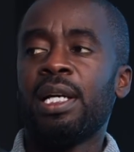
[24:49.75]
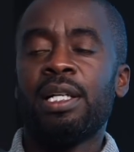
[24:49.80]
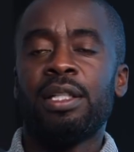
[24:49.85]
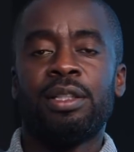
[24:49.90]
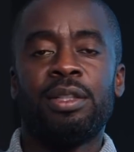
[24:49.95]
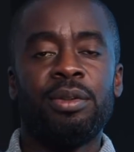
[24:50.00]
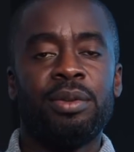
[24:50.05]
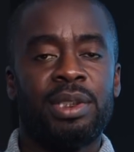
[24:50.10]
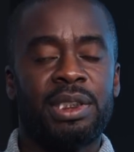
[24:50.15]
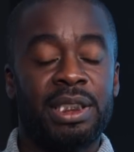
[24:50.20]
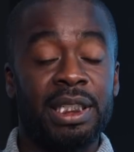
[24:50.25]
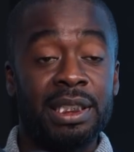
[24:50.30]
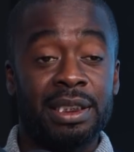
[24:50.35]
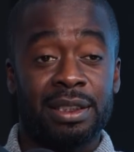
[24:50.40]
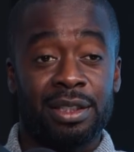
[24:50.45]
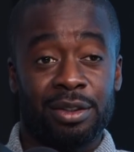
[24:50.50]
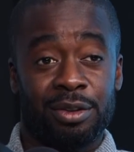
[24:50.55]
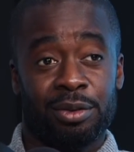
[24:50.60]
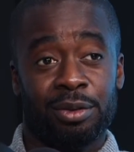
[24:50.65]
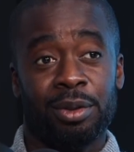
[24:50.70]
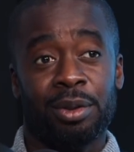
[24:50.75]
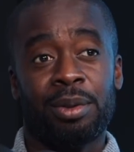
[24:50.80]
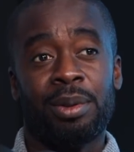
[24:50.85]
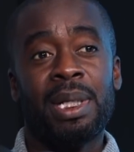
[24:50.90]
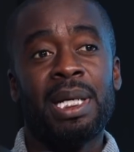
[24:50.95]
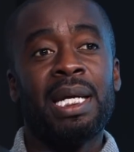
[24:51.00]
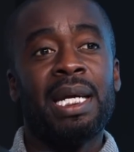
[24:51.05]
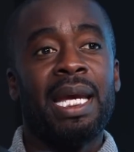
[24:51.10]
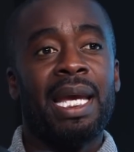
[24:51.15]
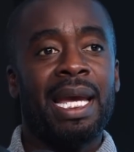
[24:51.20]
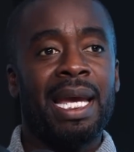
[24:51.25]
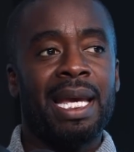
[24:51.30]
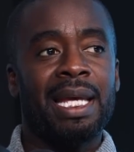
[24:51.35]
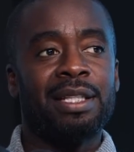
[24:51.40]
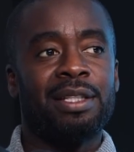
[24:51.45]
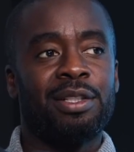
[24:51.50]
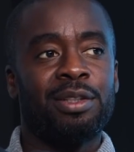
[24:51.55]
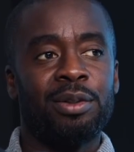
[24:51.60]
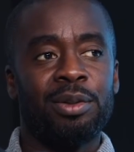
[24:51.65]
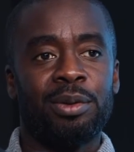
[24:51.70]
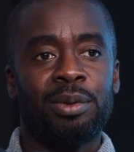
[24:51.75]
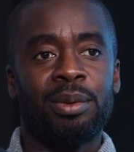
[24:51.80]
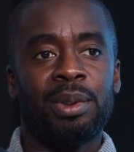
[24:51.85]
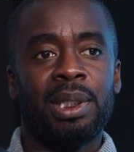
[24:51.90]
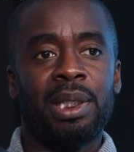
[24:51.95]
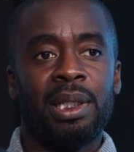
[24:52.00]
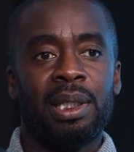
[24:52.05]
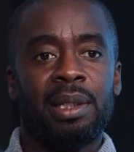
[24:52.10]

to seize control and to